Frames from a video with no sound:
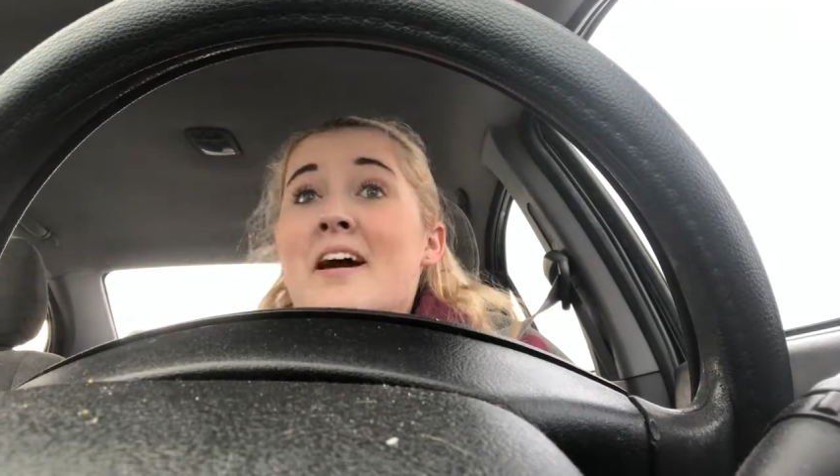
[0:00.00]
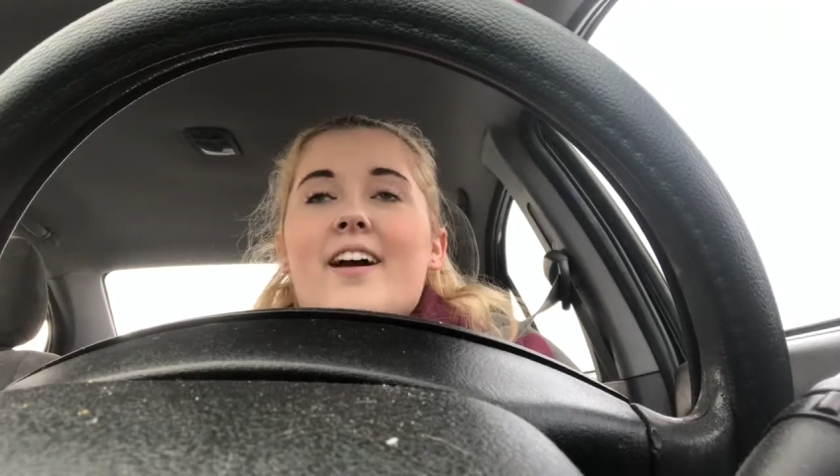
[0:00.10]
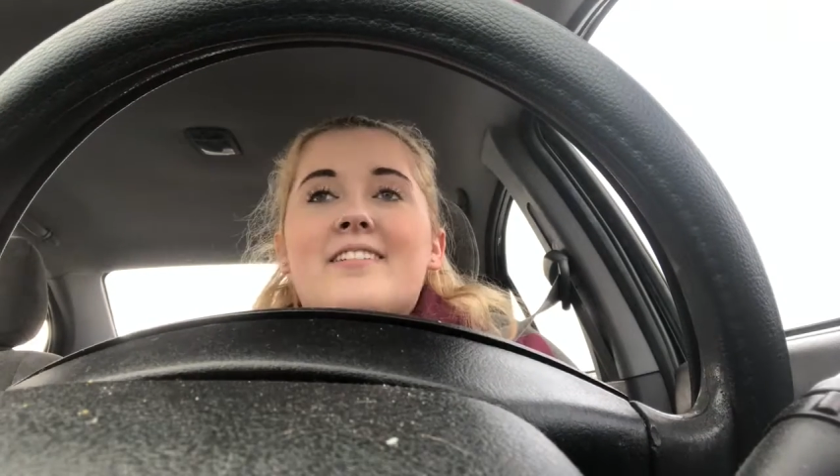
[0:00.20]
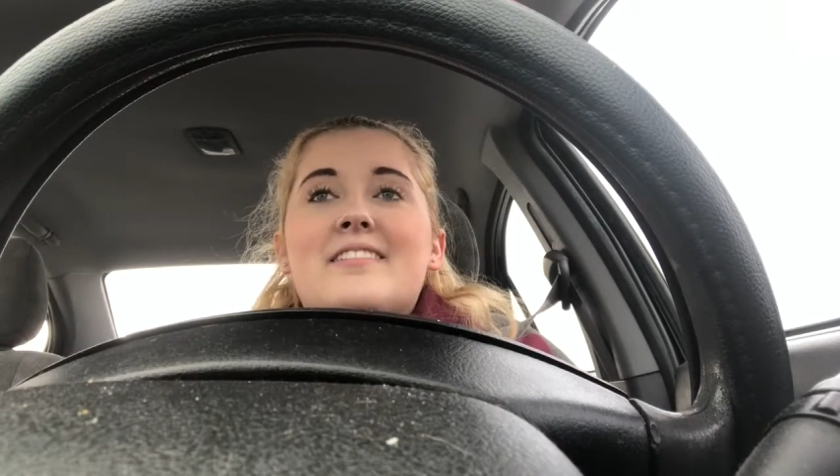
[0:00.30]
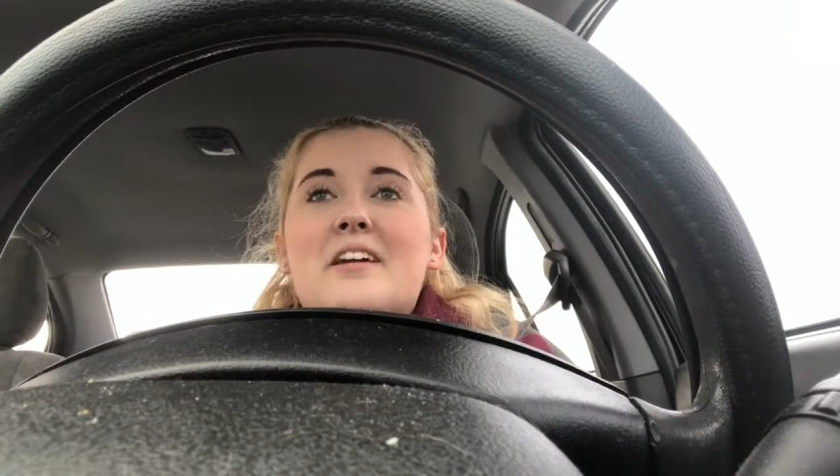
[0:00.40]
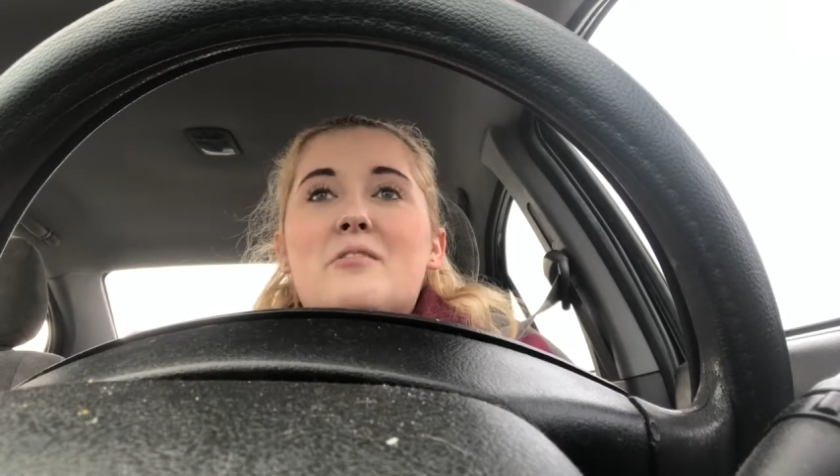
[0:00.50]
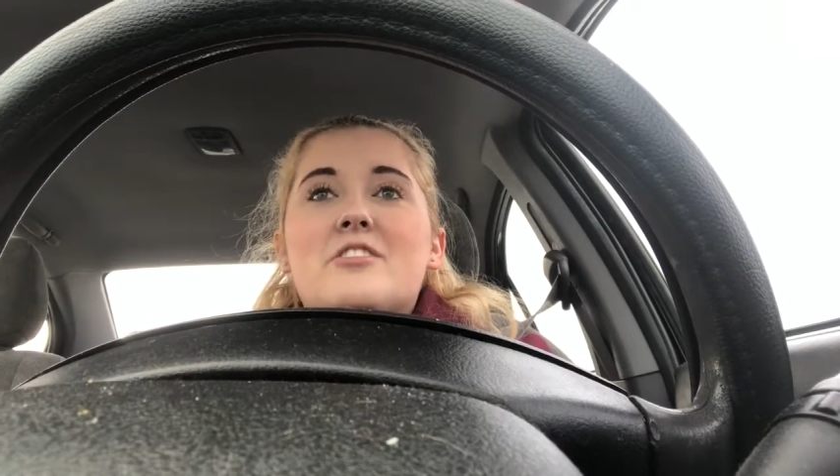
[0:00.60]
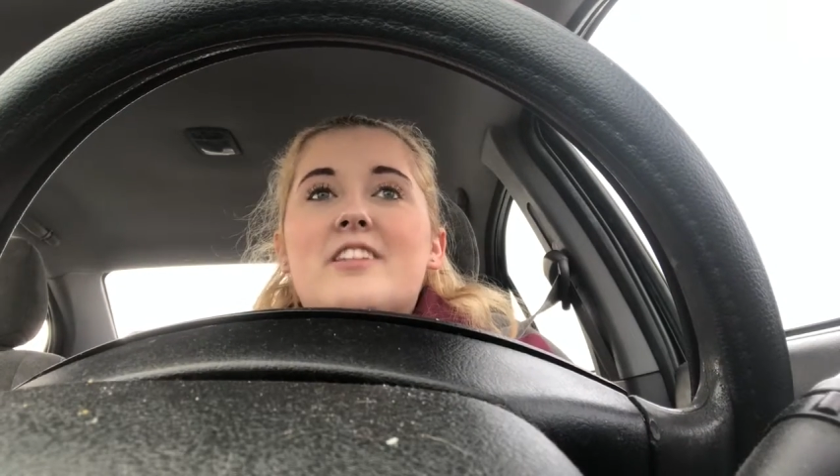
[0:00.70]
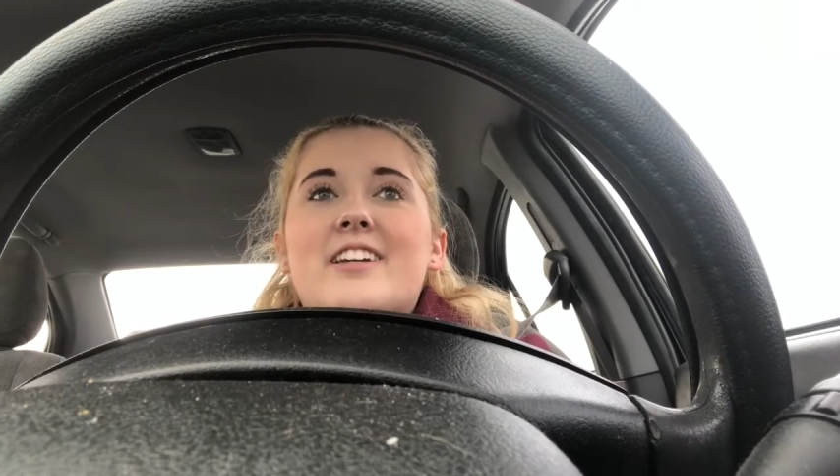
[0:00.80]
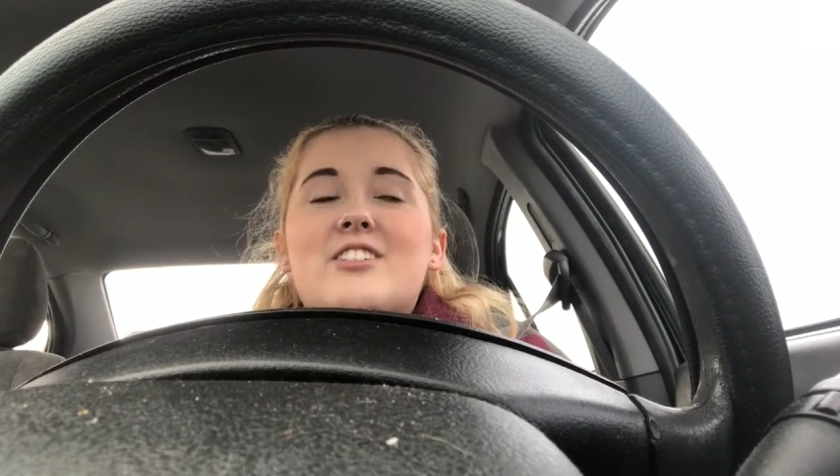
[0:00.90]
Yeah, they
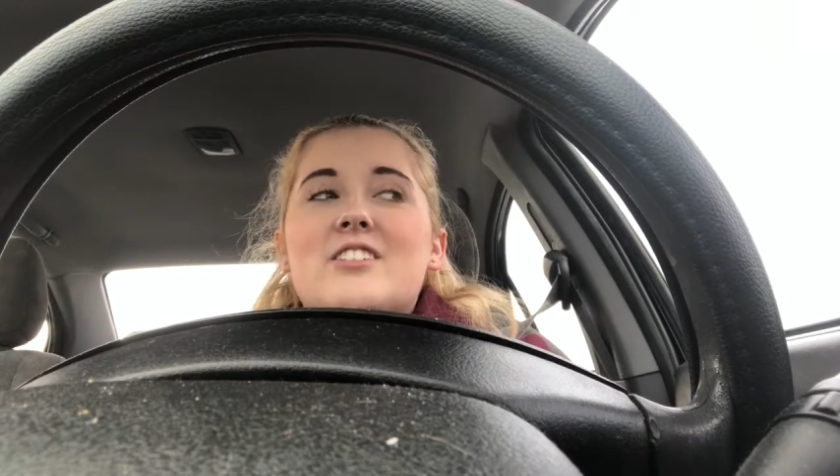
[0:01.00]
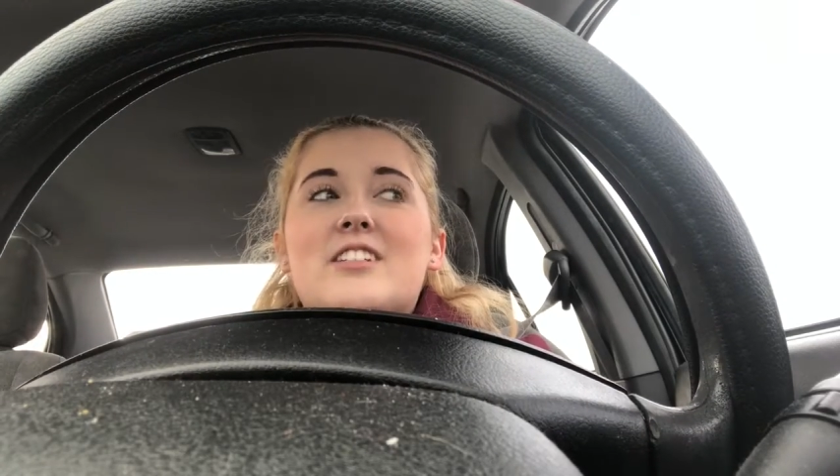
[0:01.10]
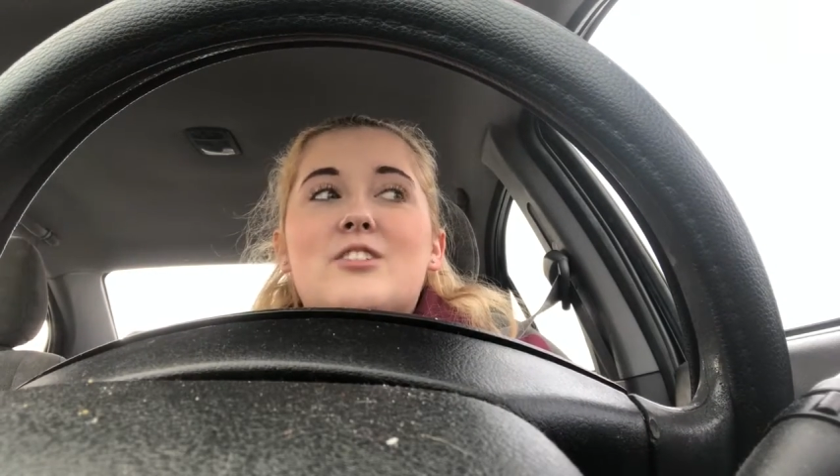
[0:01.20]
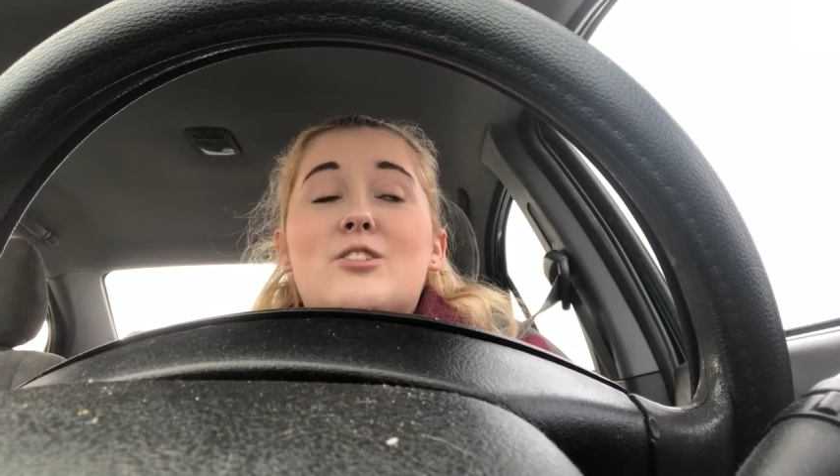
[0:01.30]
were they just did